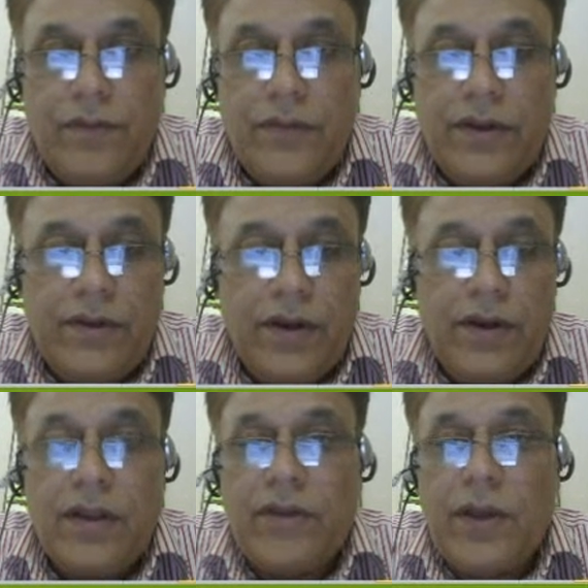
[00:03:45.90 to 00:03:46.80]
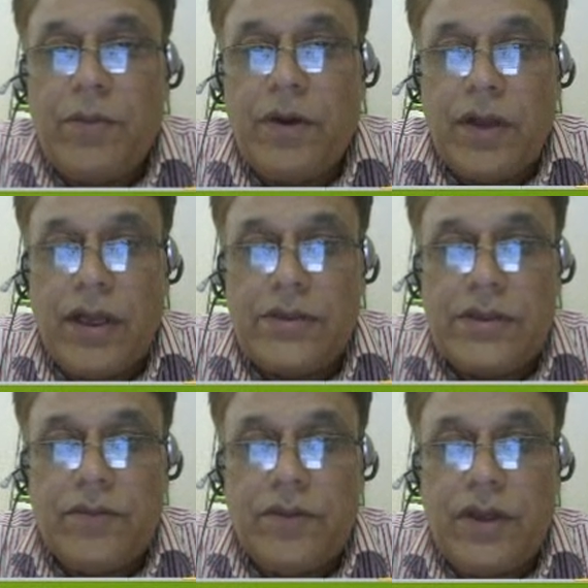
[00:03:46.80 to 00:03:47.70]
this, in the same
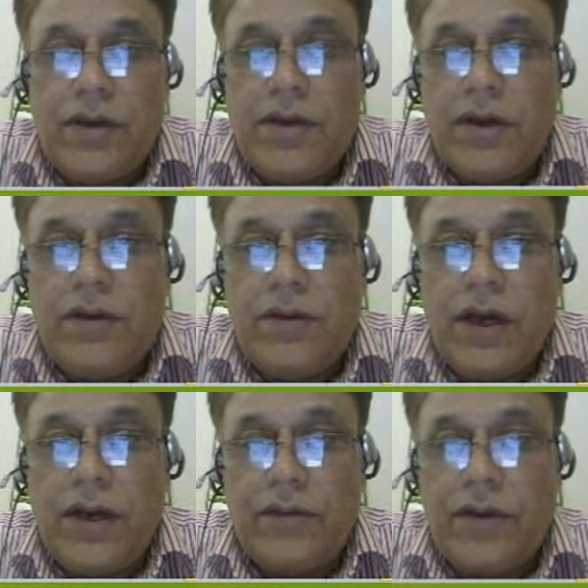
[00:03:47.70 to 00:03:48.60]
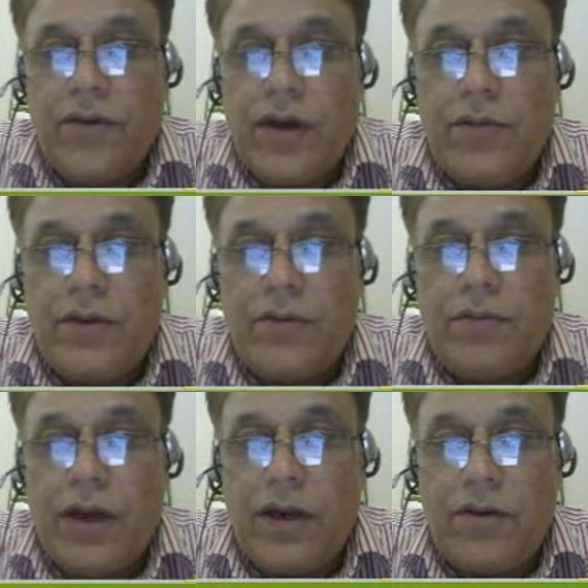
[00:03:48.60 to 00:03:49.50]
context, there is a task environment,
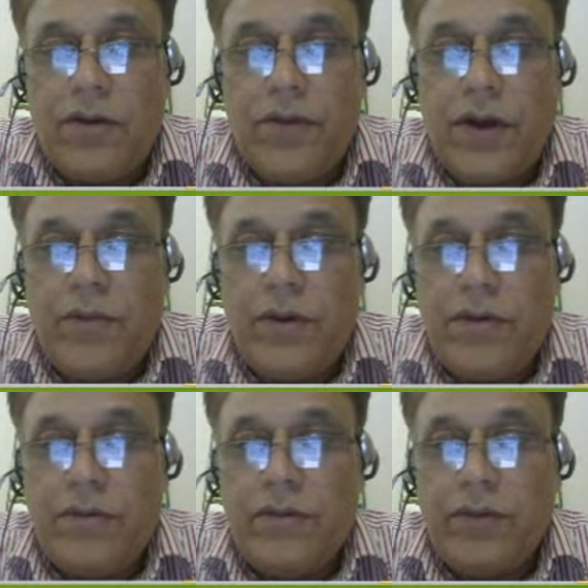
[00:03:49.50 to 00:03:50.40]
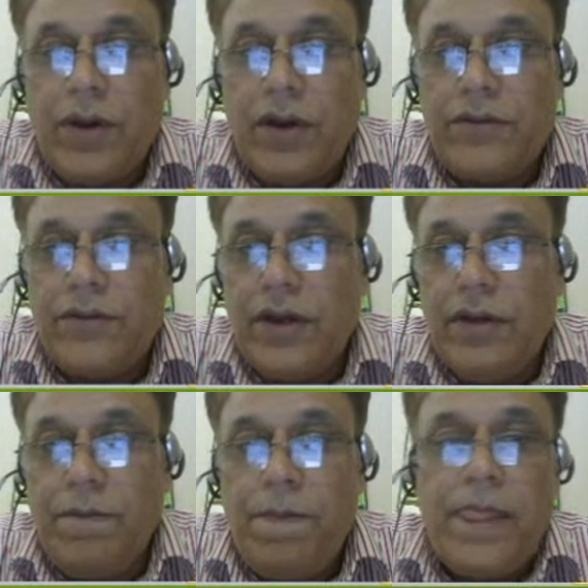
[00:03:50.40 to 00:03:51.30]
micro environment, smaller
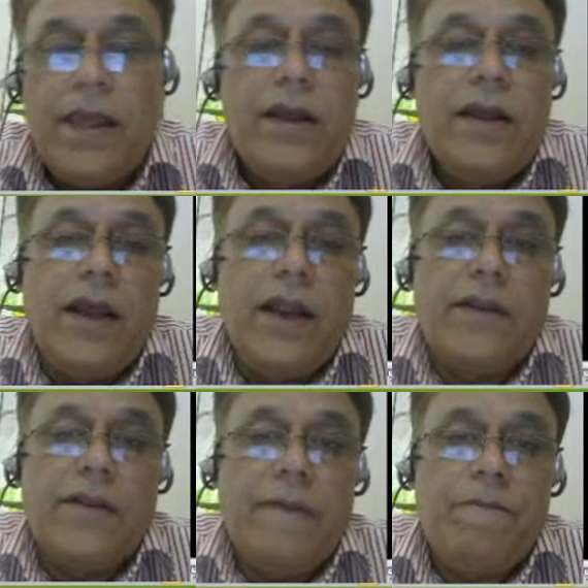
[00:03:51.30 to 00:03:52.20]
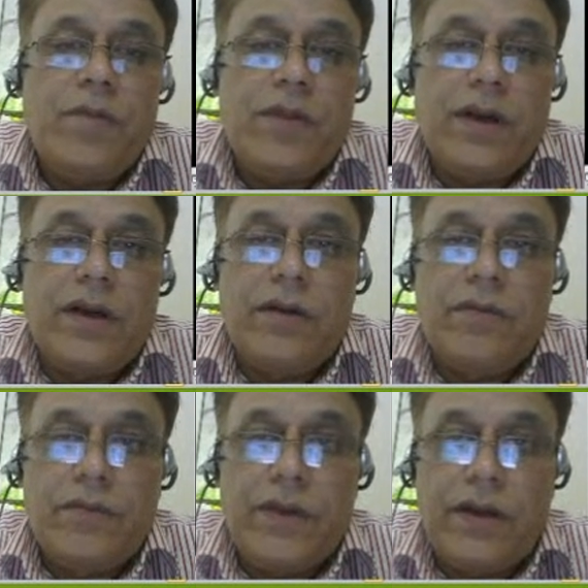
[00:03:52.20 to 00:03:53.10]
scale, and the general,
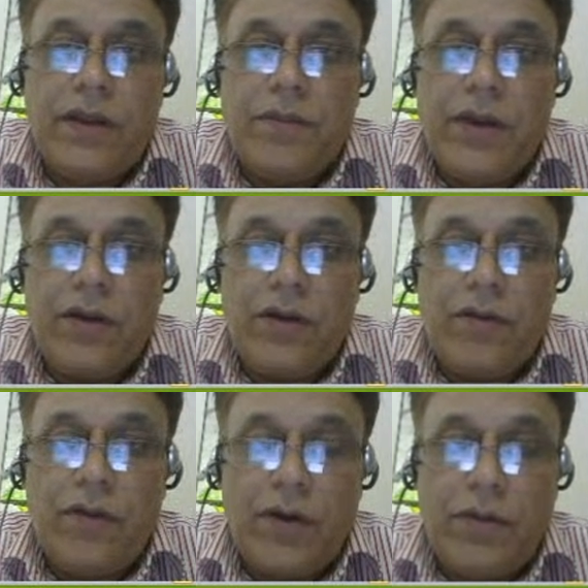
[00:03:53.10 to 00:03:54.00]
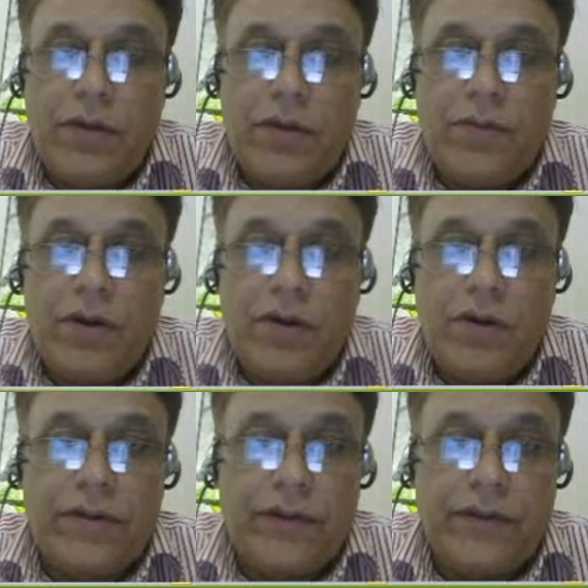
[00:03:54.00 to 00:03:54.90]
that is the macro environment, a
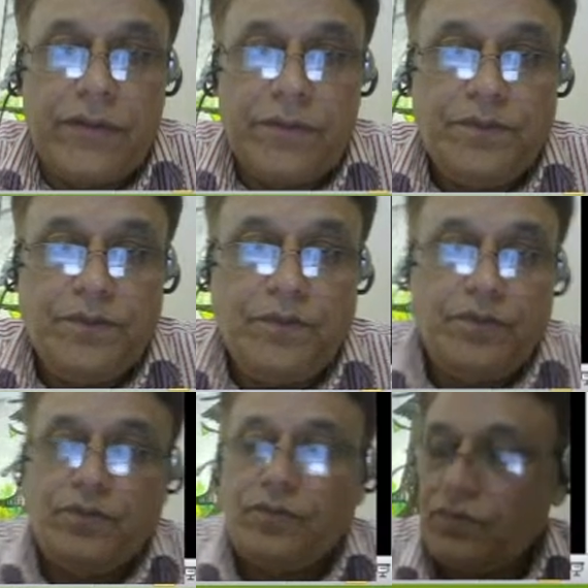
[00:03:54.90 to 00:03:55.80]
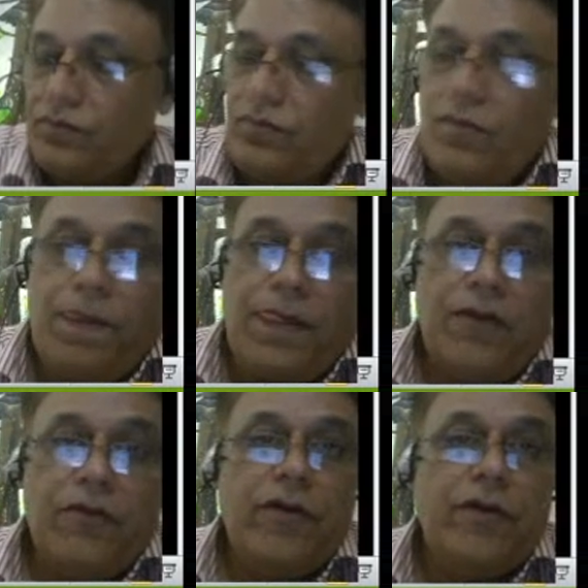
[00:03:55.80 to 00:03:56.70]
broader sense.
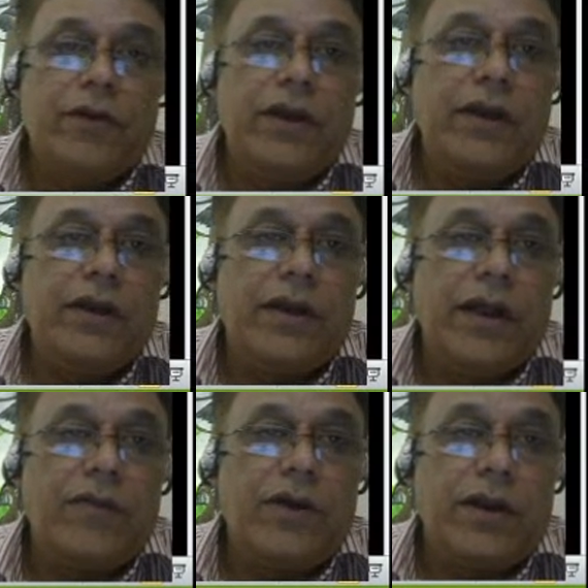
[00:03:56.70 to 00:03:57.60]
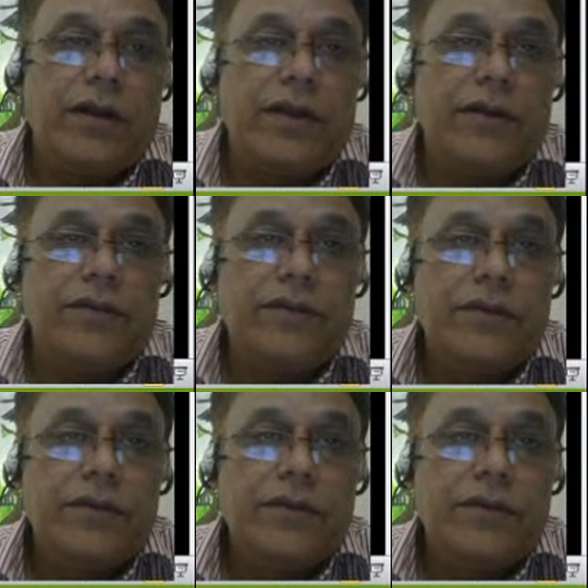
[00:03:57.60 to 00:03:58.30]
We will see in detail what are these